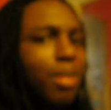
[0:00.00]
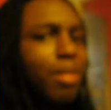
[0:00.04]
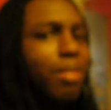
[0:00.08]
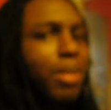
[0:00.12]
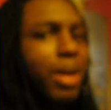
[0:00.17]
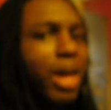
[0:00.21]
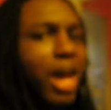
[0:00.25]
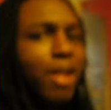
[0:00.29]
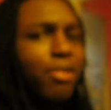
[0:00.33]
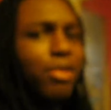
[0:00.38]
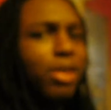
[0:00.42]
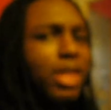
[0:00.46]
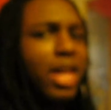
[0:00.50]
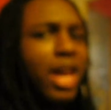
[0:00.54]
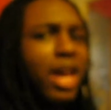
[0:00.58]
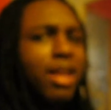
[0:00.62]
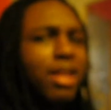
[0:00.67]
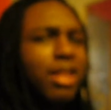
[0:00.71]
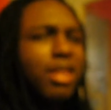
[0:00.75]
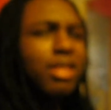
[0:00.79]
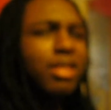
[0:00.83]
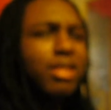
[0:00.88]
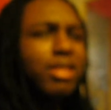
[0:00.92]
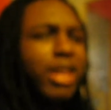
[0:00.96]
But after
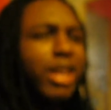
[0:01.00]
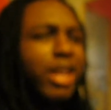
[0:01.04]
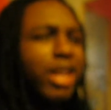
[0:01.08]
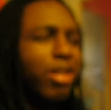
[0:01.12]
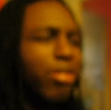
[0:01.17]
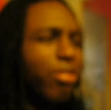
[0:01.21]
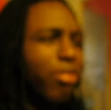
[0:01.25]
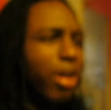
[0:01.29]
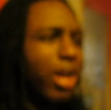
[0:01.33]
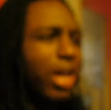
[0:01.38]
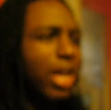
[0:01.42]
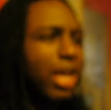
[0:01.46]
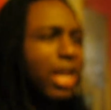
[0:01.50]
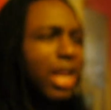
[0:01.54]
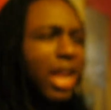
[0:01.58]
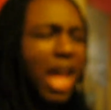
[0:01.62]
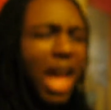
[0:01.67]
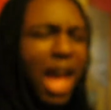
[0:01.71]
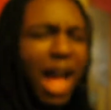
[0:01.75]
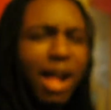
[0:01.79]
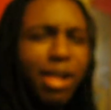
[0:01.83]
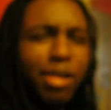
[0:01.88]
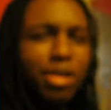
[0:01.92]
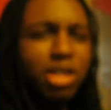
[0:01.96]
that, they created
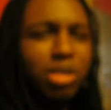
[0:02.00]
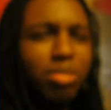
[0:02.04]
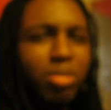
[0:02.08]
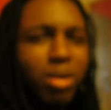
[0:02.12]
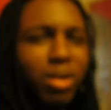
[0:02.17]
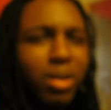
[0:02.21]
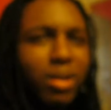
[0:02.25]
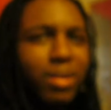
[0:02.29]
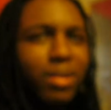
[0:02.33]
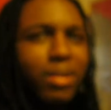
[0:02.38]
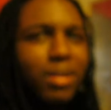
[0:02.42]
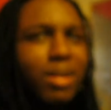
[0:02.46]
algebra.